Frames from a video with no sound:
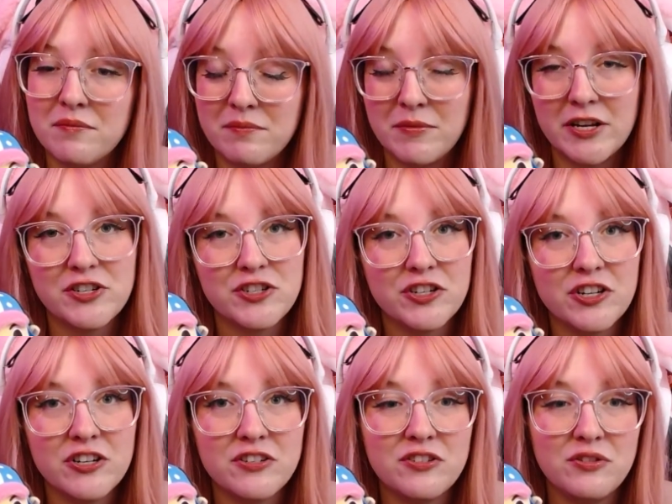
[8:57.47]
make
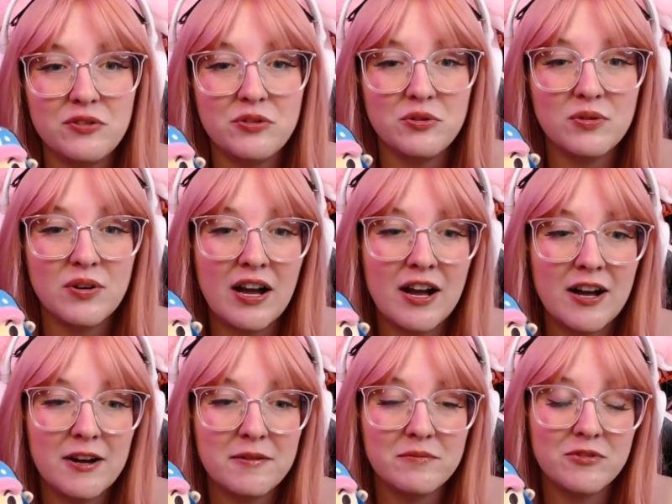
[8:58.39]
sure to
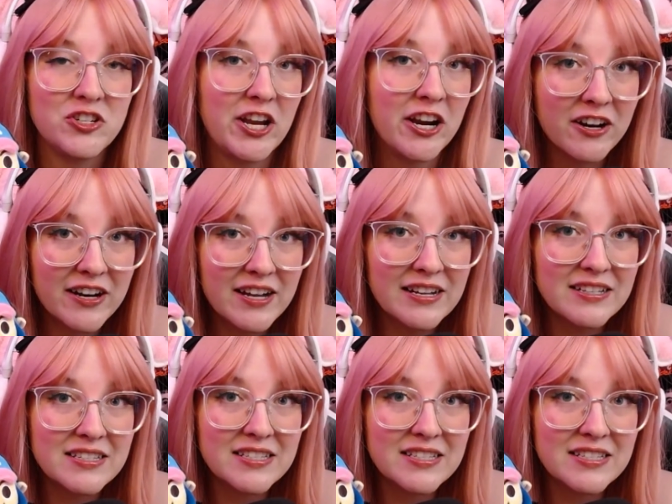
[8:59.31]
share it